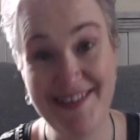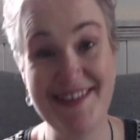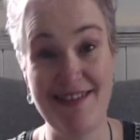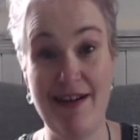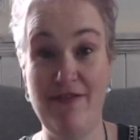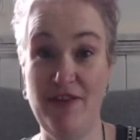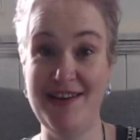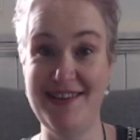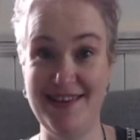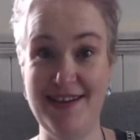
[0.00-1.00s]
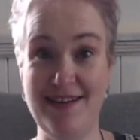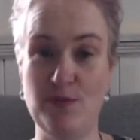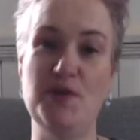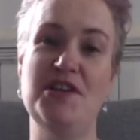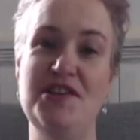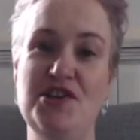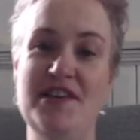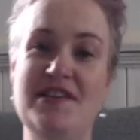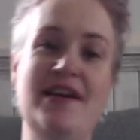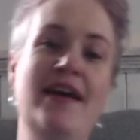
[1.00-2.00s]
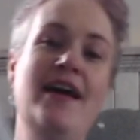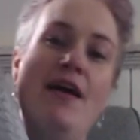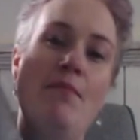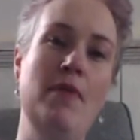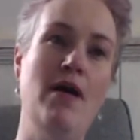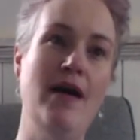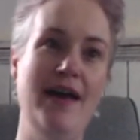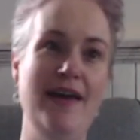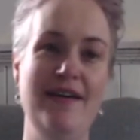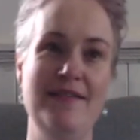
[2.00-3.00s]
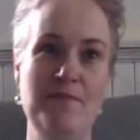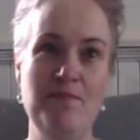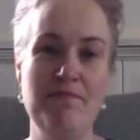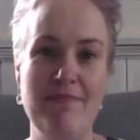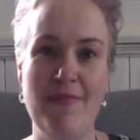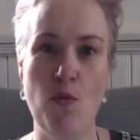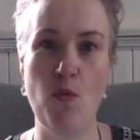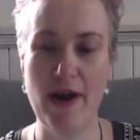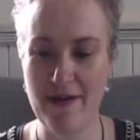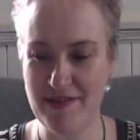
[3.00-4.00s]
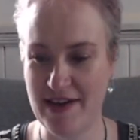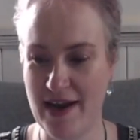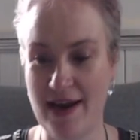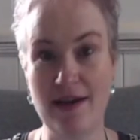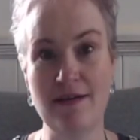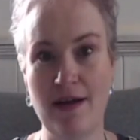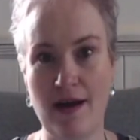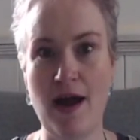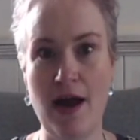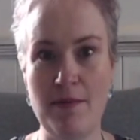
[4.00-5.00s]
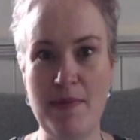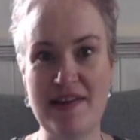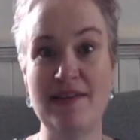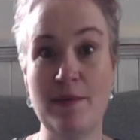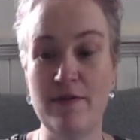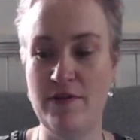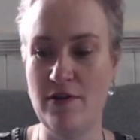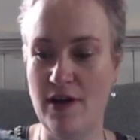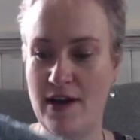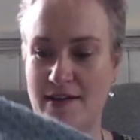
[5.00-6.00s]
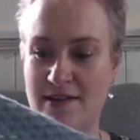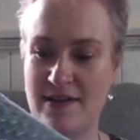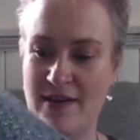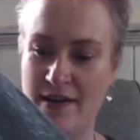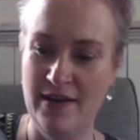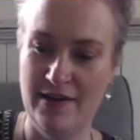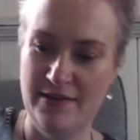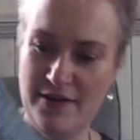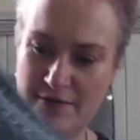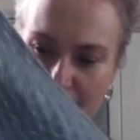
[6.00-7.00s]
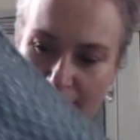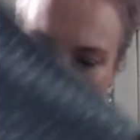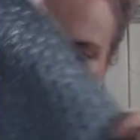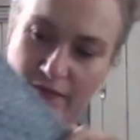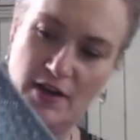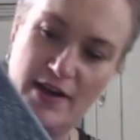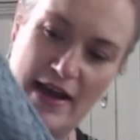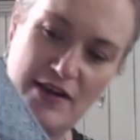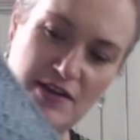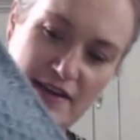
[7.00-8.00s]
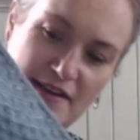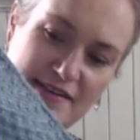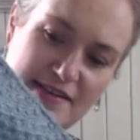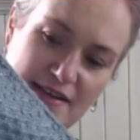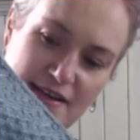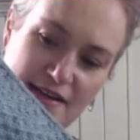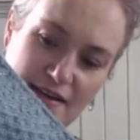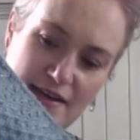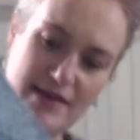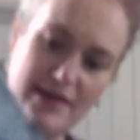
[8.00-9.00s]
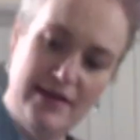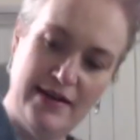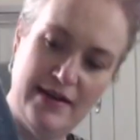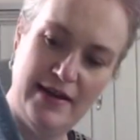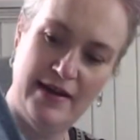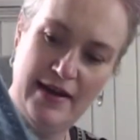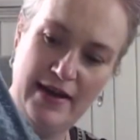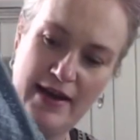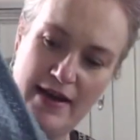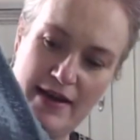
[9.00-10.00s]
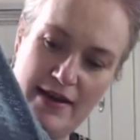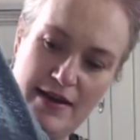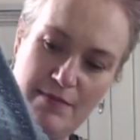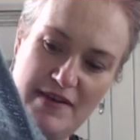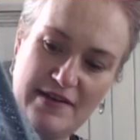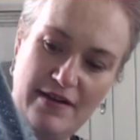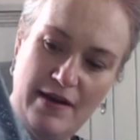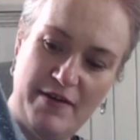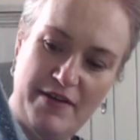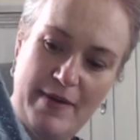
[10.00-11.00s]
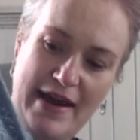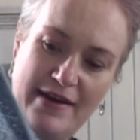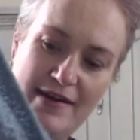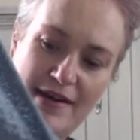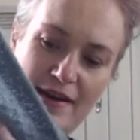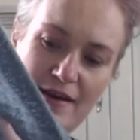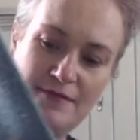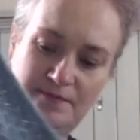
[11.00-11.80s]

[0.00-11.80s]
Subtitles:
design features in it, which is just my way of saying I messed up a few lines. So you can actually see a misalignment of the pattern here,